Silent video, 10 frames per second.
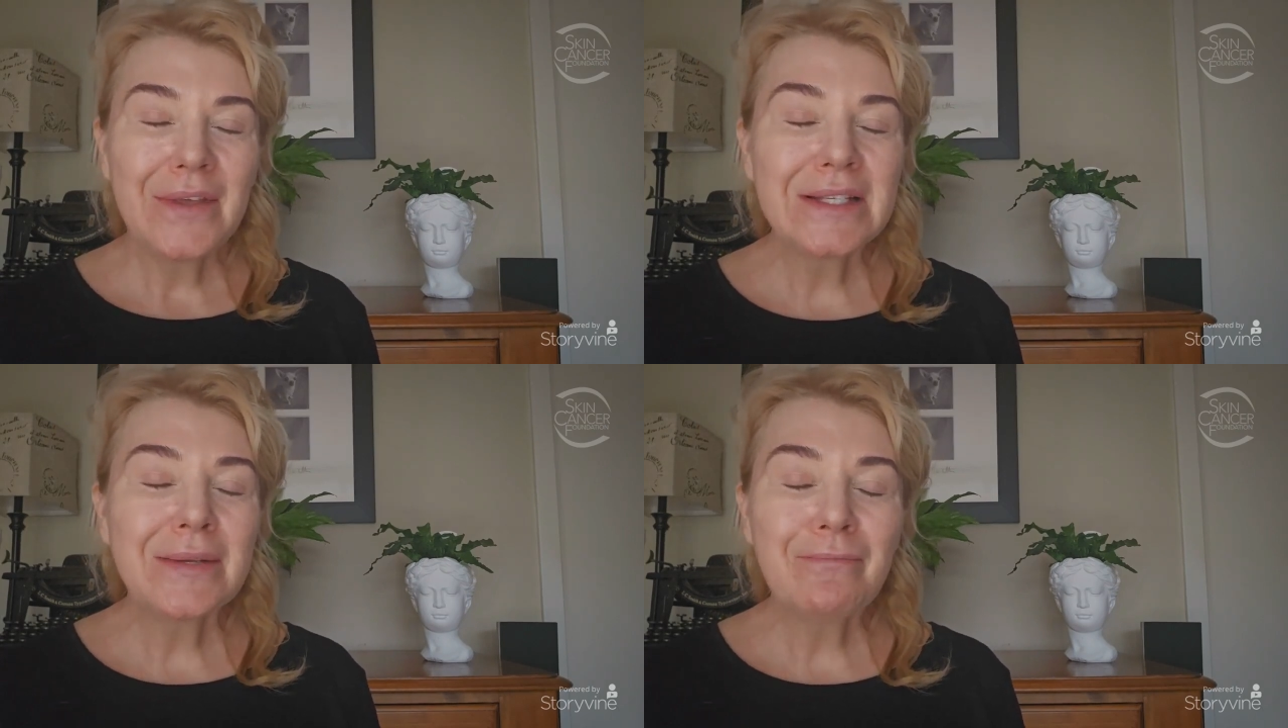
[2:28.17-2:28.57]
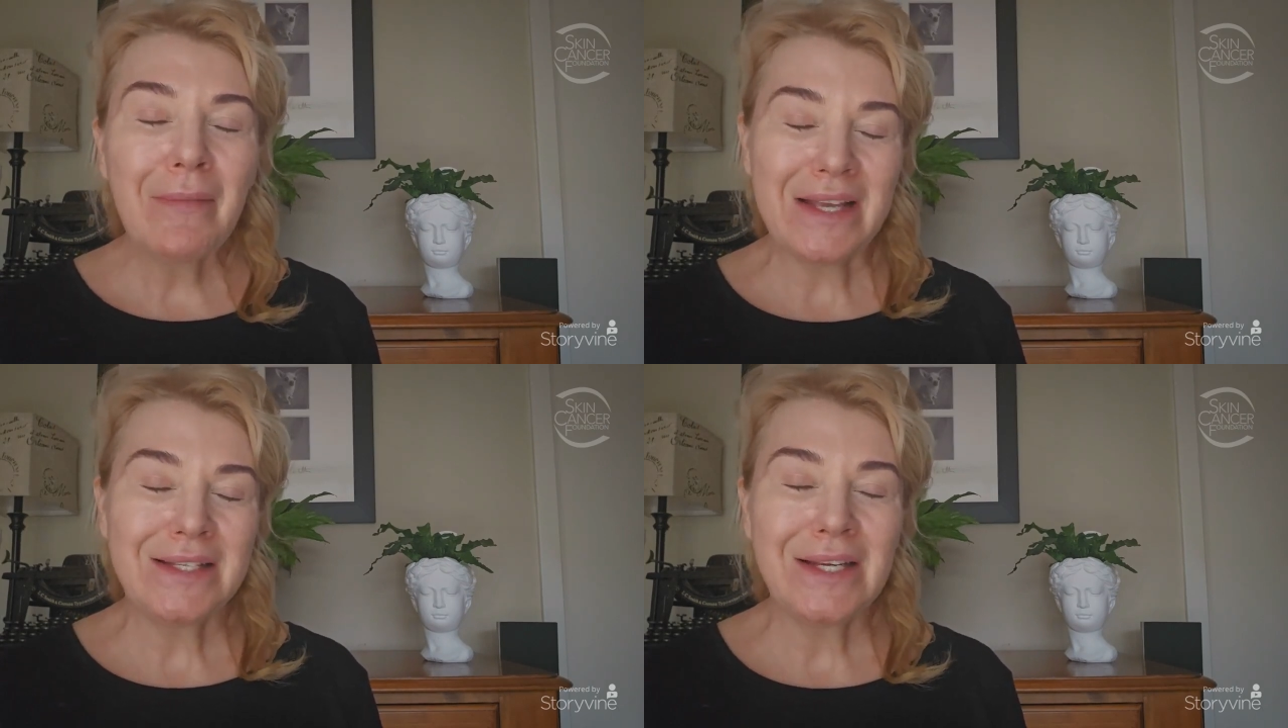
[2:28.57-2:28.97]
This
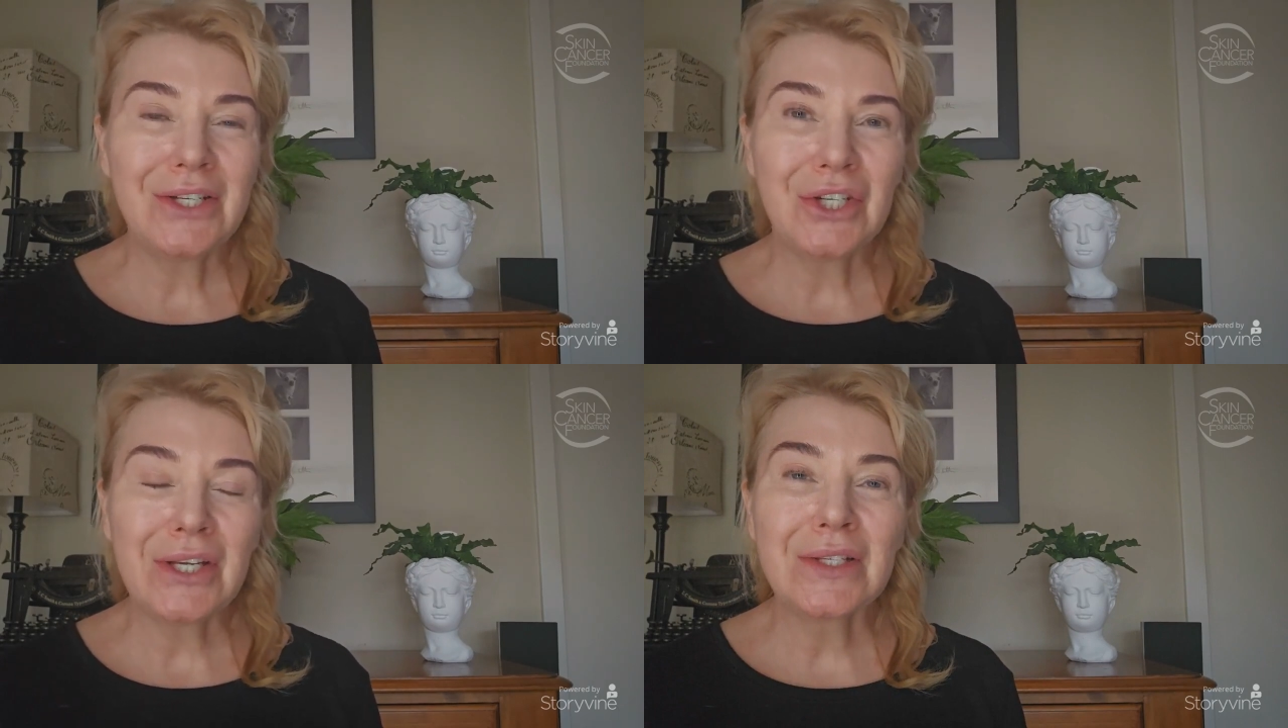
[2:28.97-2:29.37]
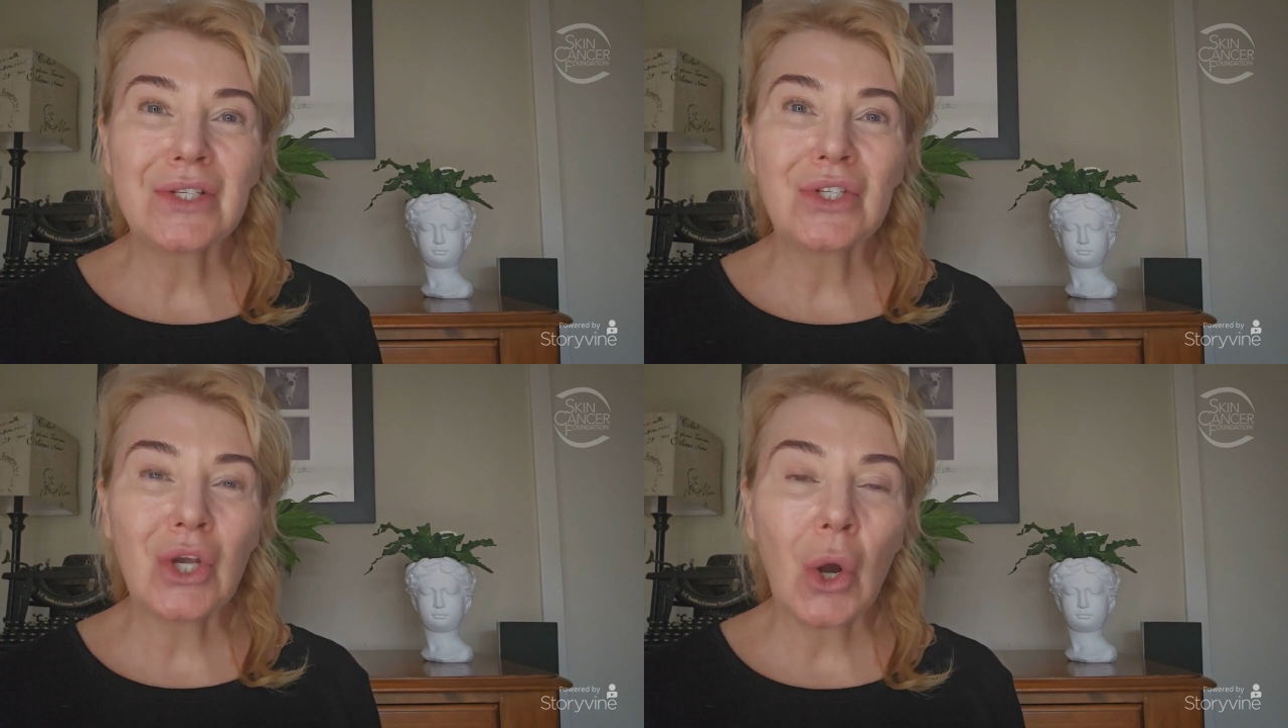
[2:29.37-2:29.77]
message is
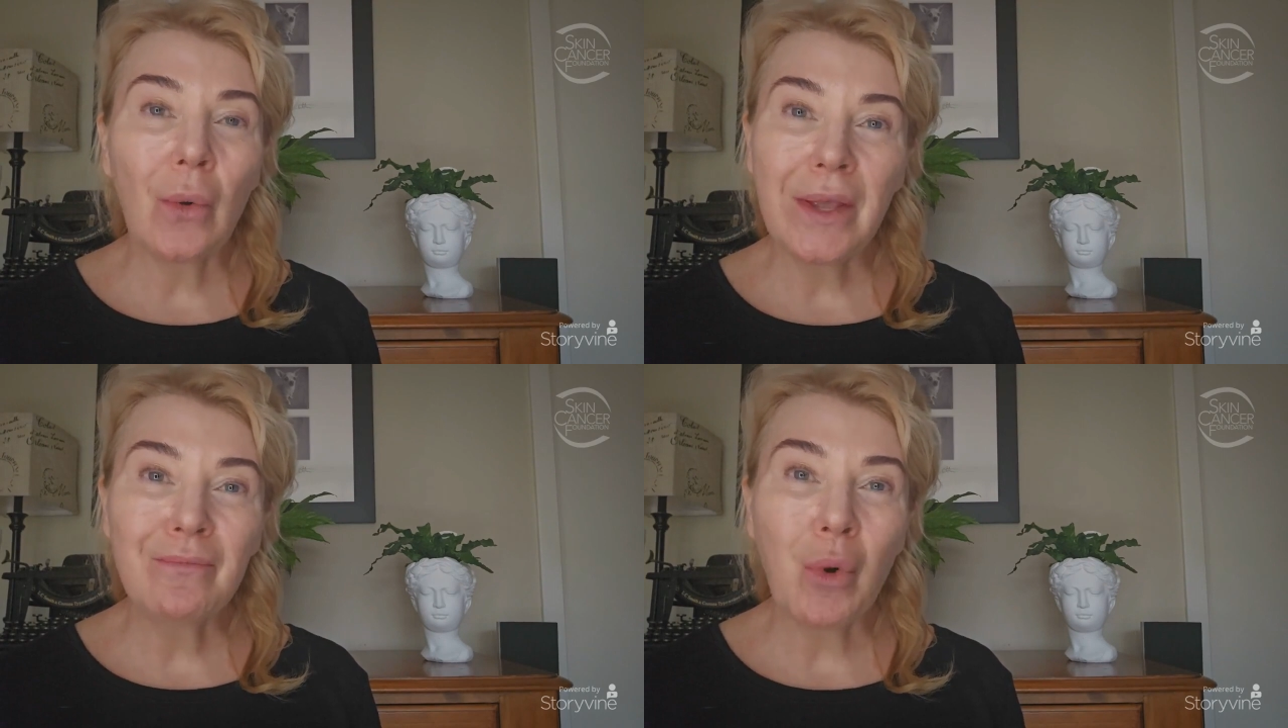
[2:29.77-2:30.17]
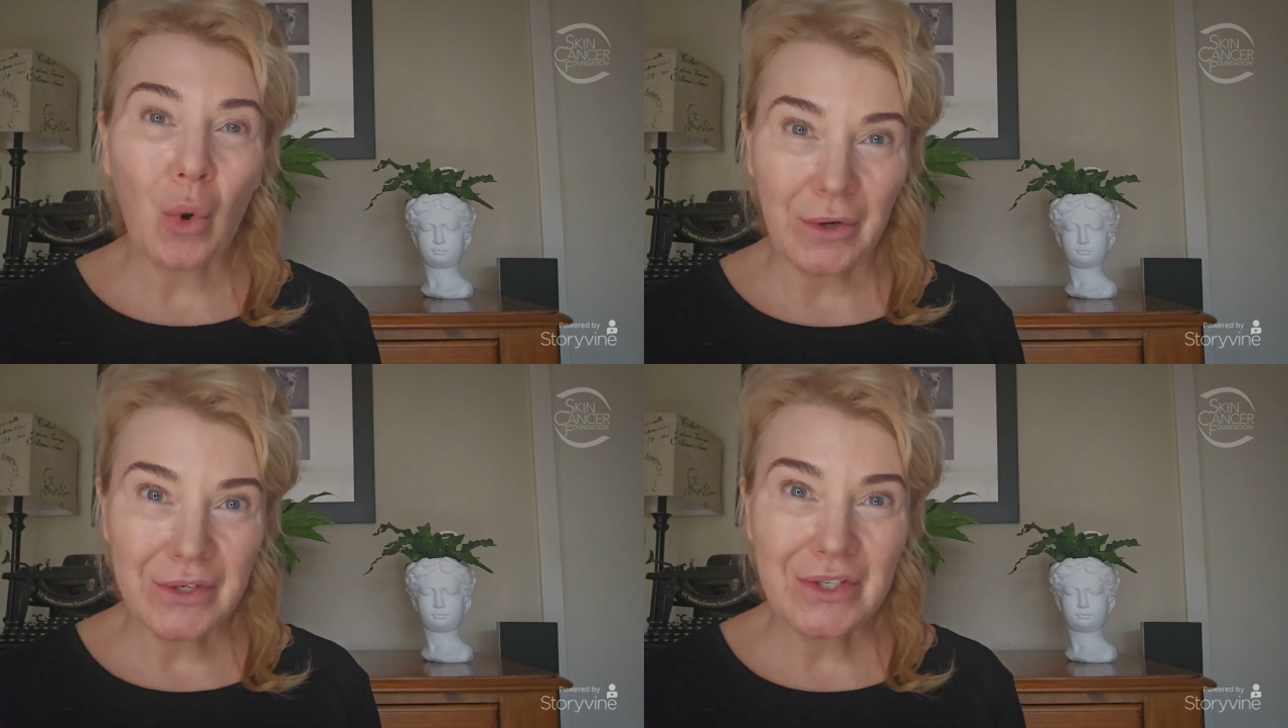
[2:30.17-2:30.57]
so
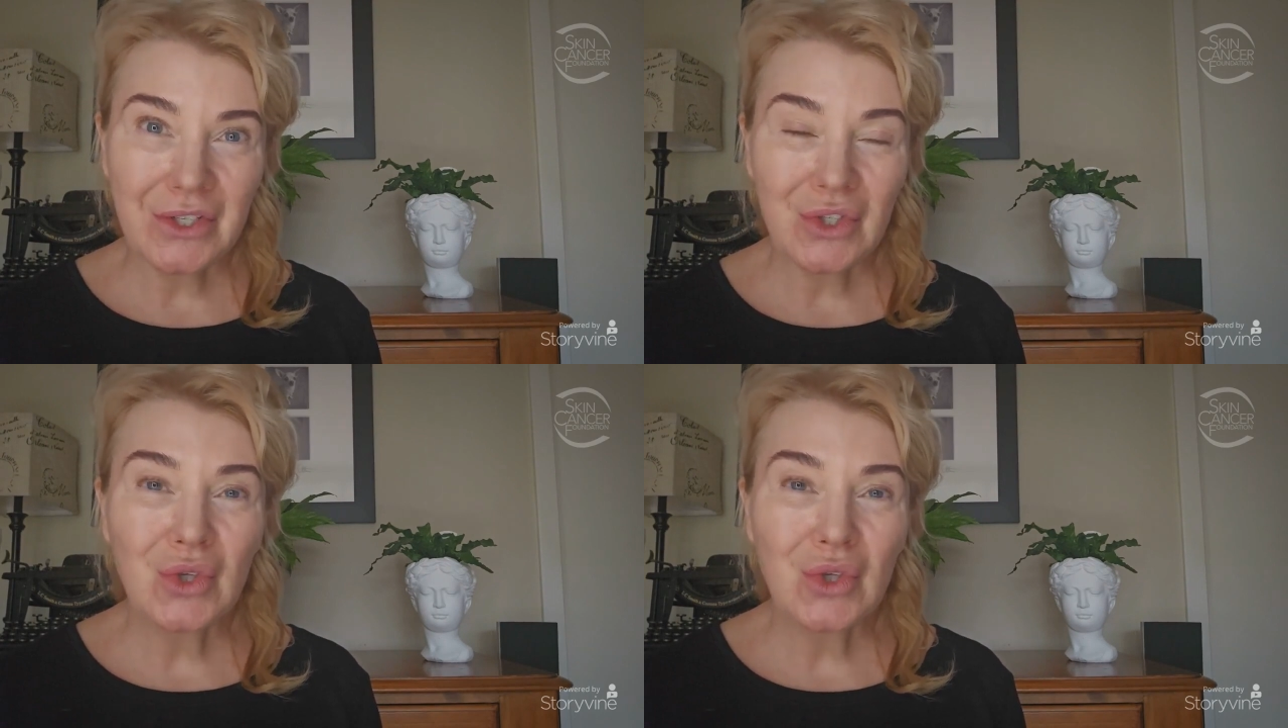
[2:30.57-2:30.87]
important